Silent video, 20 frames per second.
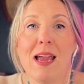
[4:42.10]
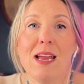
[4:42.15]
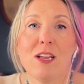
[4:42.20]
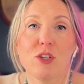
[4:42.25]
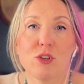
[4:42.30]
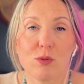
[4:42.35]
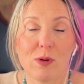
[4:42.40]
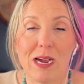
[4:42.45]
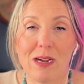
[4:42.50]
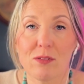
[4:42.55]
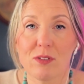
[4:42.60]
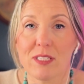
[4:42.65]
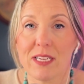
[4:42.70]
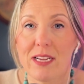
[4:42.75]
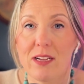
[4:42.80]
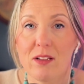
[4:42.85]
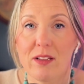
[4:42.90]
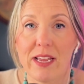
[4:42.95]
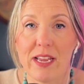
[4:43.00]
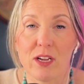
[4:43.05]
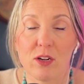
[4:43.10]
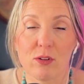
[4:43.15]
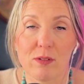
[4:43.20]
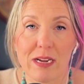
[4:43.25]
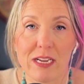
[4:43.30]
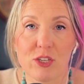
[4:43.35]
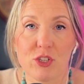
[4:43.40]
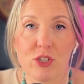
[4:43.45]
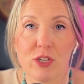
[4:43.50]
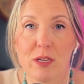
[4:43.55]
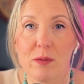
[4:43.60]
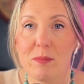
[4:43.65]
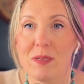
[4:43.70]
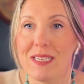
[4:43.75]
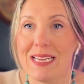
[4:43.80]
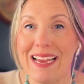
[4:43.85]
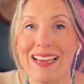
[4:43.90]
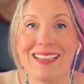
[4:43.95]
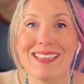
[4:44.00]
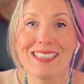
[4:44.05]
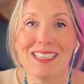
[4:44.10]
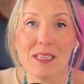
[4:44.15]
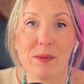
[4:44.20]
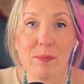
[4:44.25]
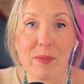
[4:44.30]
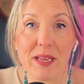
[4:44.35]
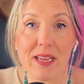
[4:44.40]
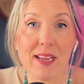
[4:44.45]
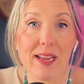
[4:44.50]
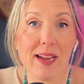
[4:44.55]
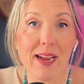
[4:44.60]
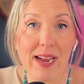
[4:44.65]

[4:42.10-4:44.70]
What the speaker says: Troutdale and Gresham tend to be